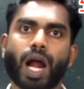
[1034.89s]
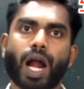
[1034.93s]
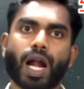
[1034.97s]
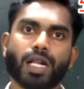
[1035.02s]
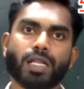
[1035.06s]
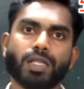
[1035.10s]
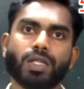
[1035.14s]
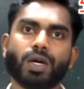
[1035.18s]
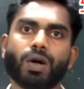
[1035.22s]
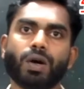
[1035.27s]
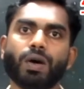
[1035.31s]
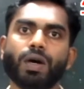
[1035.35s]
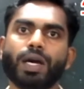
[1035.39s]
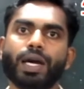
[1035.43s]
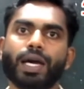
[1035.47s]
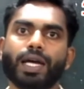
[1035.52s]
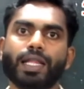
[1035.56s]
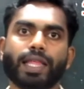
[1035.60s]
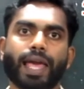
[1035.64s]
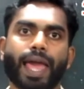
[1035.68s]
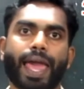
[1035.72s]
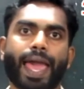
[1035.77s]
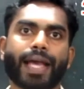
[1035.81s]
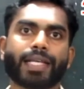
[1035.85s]

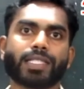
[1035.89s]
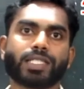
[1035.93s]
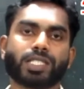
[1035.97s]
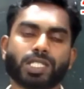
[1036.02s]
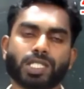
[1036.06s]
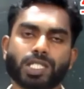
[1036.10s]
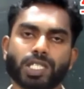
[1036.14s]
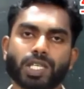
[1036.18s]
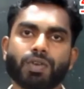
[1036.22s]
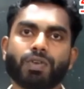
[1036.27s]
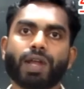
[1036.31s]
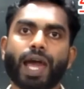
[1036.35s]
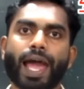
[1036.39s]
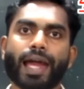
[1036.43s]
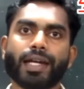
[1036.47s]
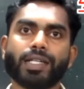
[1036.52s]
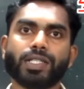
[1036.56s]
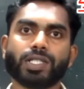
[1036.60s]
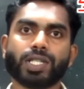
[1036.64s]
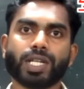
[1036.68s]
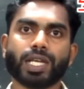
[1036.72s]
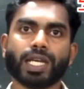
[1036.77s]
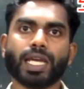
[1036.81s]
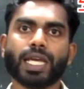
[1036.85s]
Although the excessive
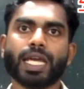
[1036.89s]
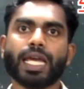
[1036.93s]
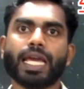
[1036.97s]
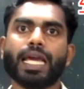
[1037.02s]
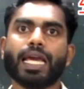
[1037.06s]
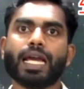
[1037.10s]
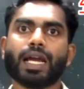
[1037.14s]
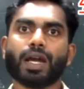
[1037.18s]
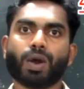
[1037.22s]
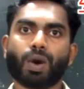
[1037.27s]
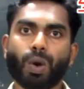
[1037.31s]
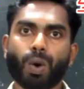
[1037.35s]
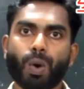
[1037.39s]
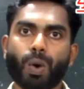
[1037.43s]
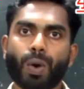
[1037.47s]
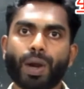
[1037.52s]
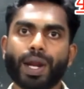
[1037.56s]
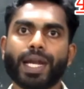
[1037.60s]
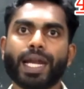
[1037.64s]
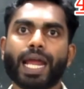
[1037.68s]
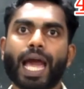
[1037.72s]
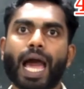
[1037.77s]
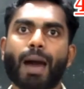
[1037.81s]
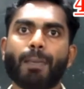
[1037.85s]
dietary
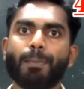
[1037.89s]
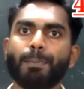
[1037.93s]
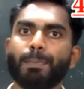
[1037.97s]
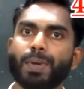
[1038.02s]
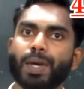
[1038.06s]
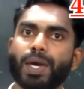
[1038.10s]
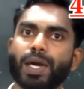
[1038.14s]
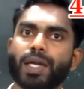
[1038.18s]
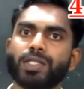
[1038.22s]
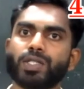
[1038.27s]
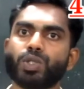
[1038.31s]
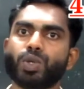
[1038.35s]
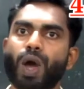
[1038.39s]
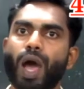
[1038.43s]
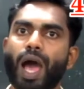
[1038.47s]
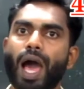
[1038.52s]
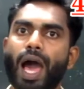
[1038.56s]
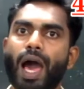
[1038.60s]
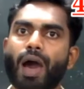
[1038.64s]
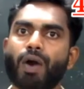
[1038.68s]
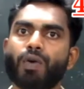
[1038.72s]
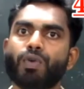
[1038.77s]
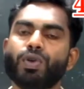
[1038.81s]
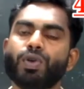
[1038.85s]
chlorine appear to
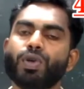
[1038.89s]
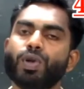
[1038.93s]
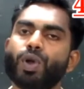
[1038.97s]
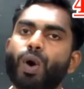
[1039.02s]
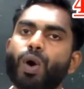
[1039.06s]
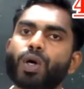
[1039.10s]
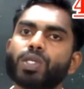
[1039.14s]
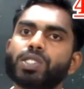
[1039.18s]
have no